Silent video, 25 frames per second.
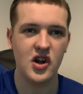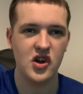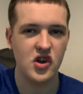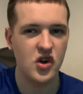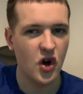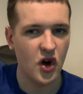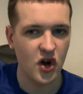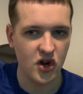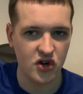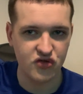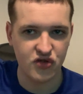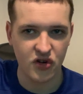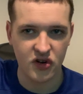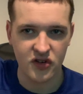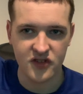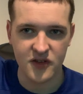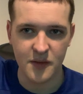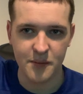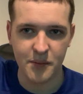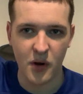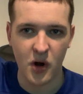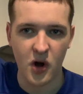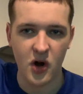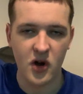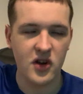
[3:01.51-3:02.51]
Cut across the
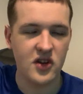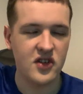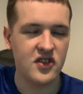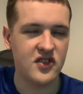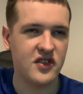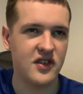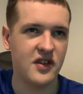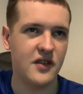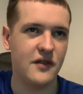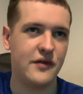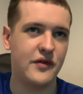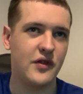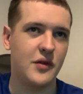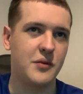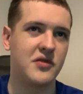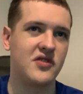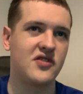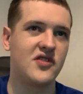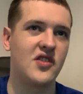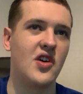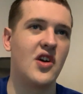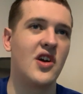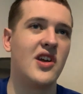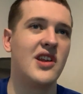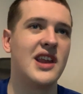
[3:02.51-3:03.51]
box from
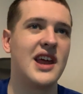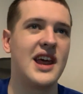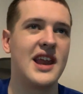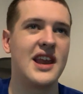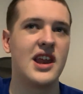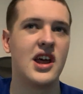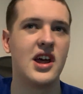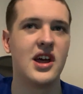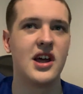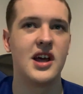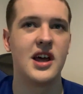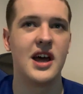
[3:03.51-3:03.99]
Sterling.